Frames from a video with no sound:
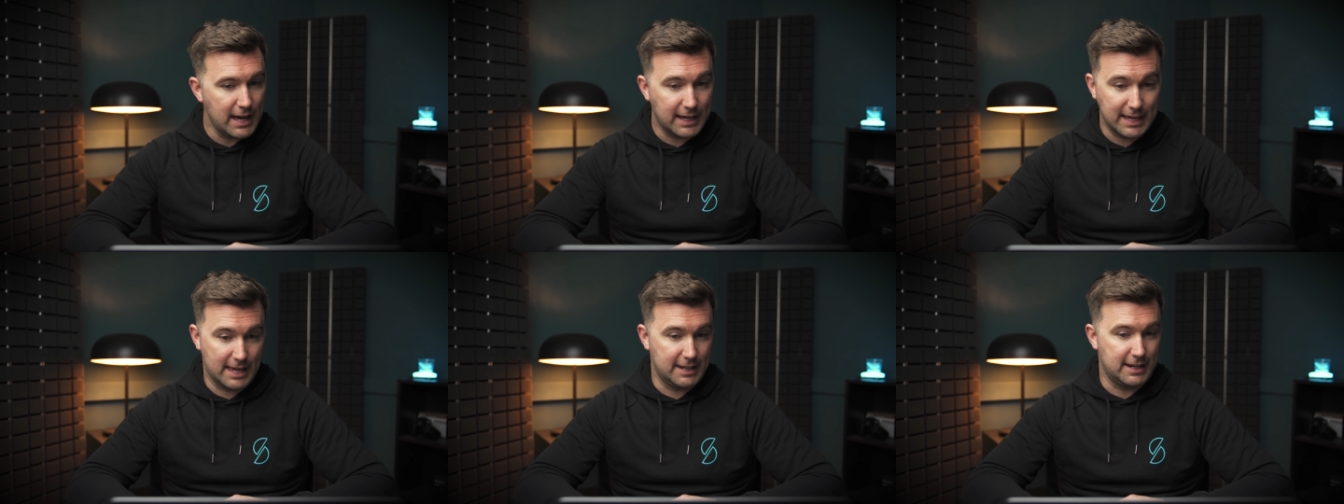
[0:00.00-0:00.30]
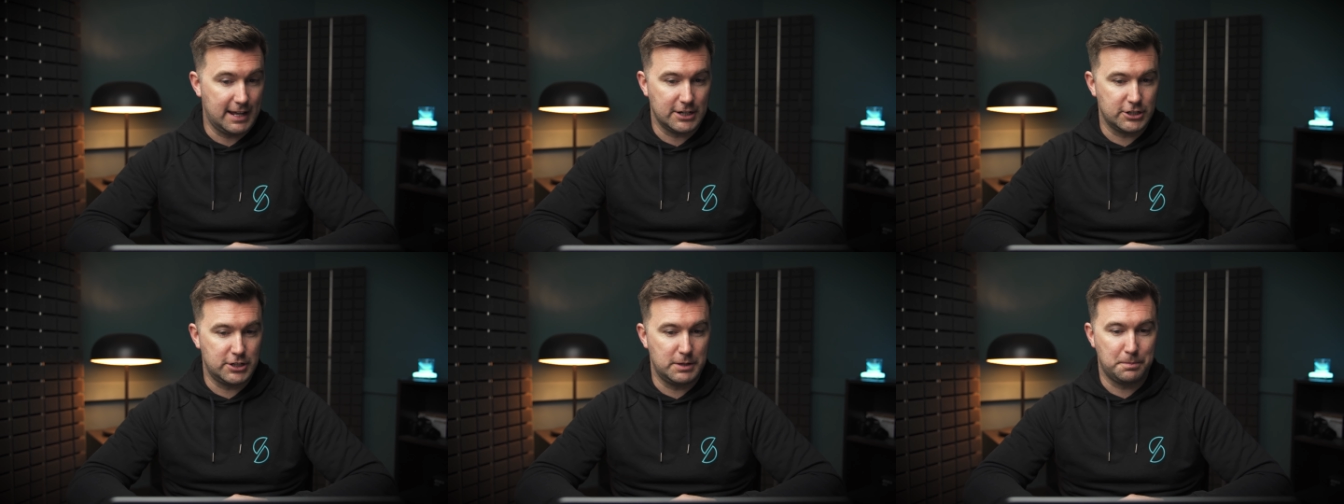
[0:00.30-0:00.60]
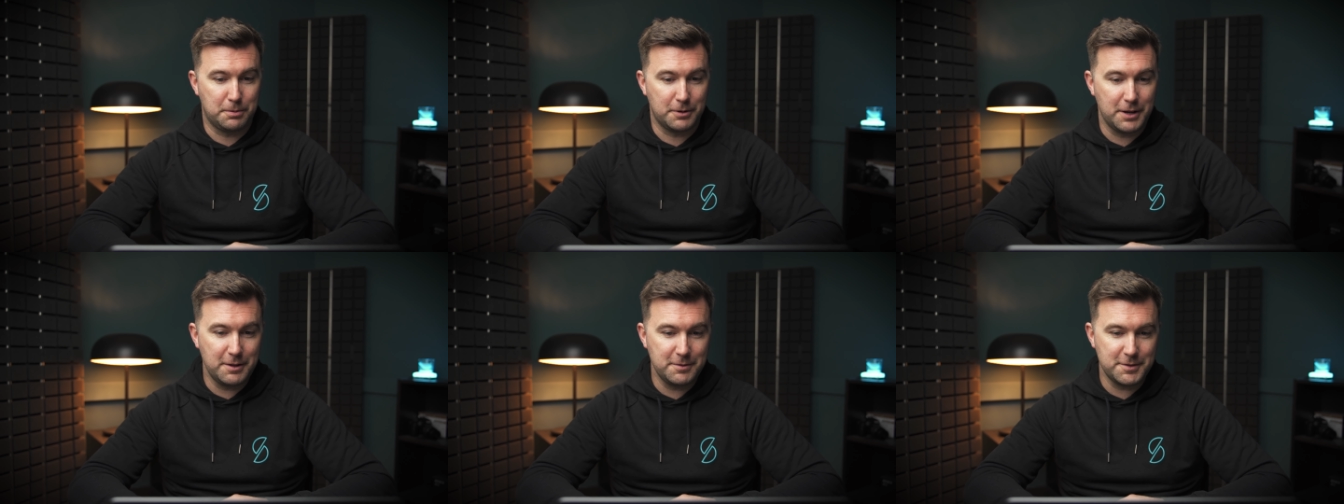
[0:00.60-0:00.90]
can't actually
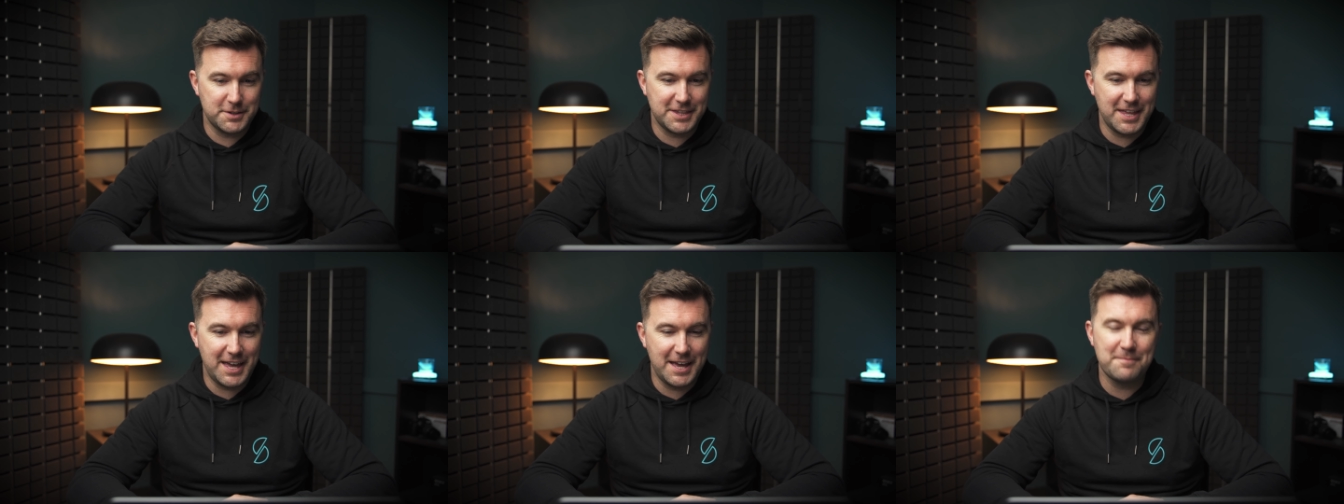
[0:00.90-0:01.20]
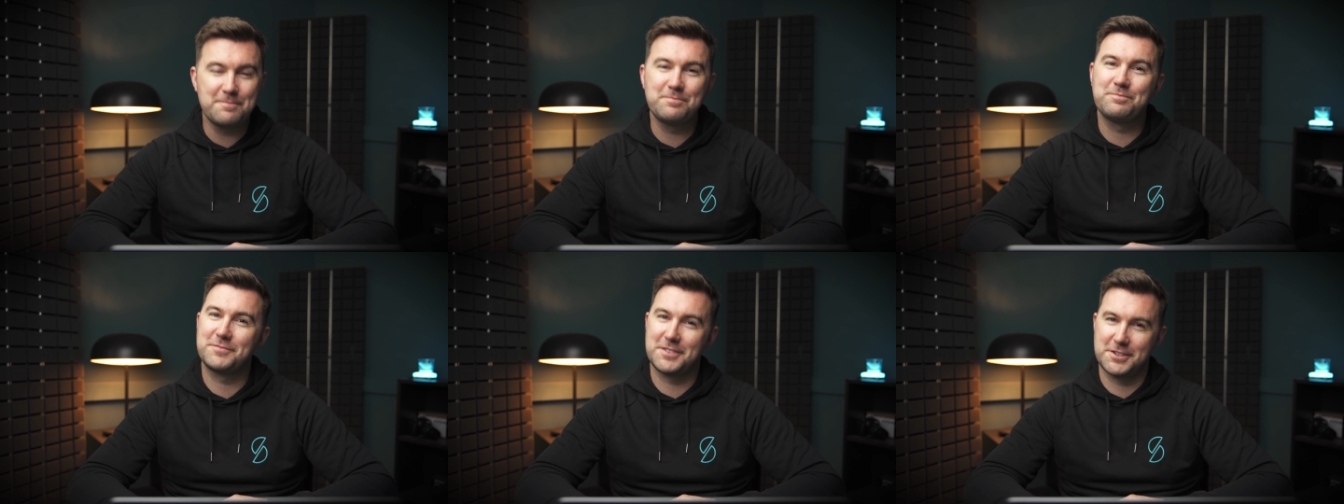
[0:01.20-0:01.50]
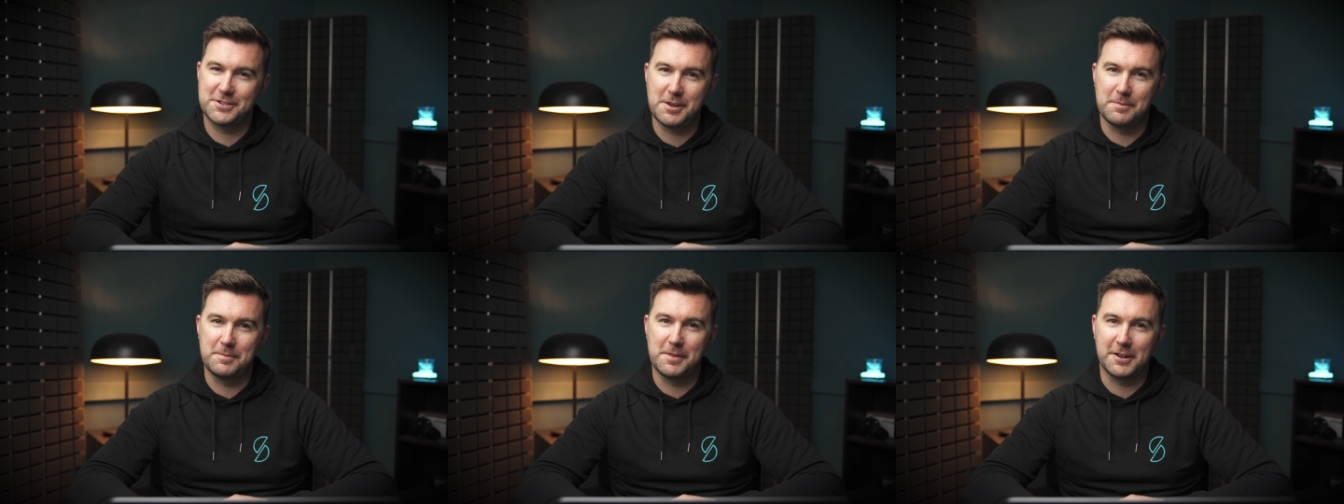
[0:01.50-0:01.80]
pronounce that,
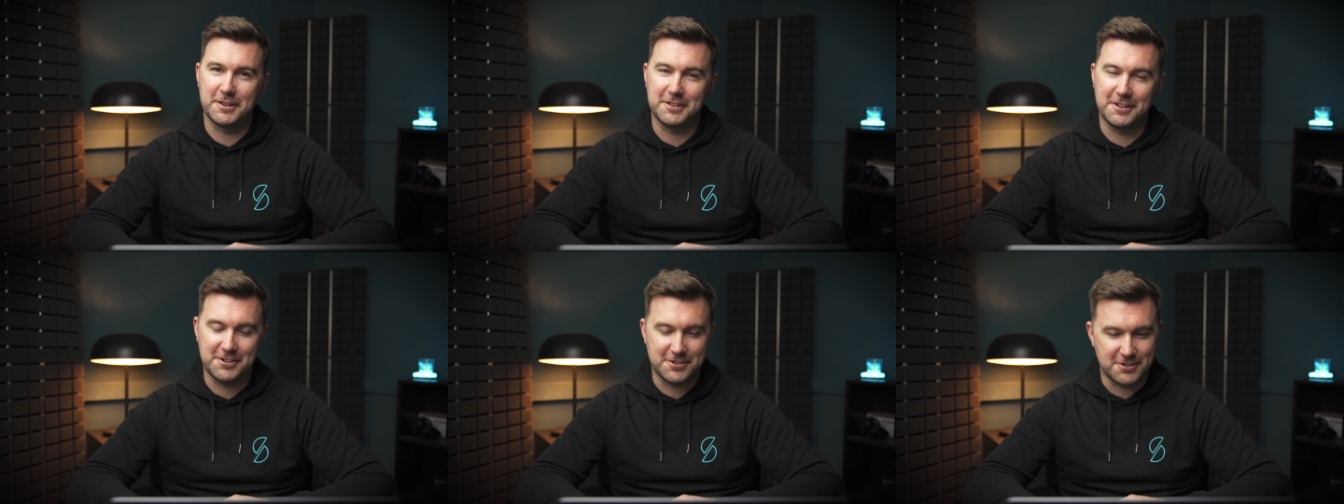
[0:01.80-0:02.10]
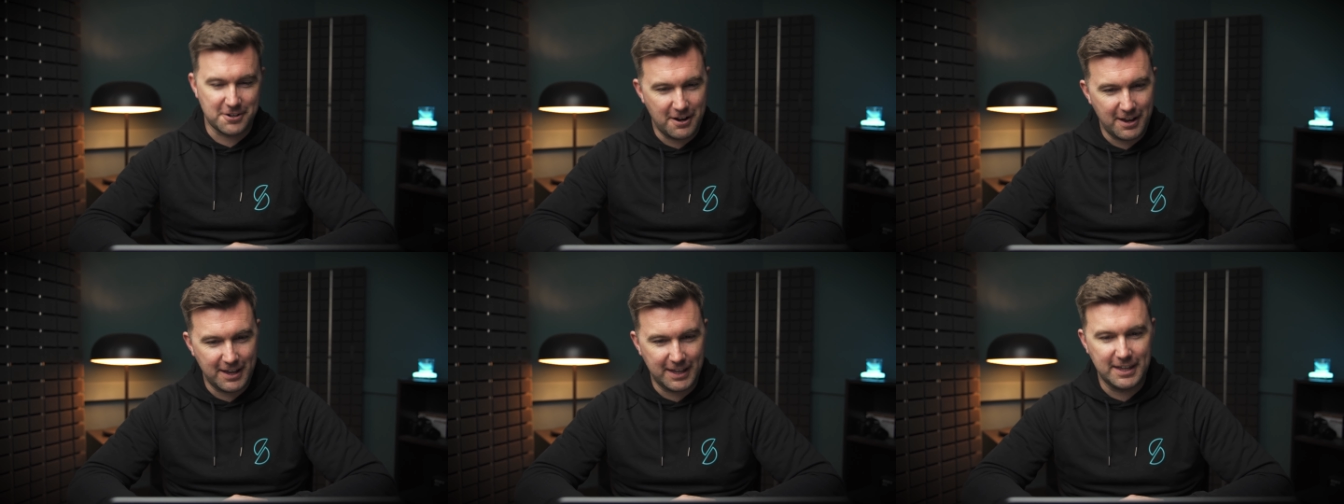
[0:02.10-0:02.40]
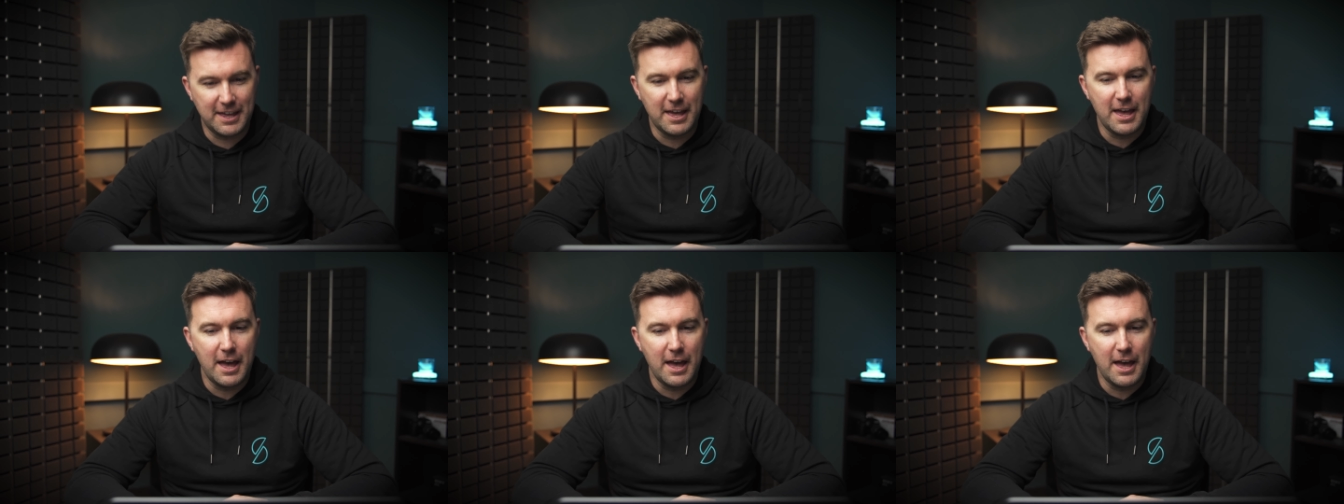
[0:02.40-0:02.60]
so I'm not going to try.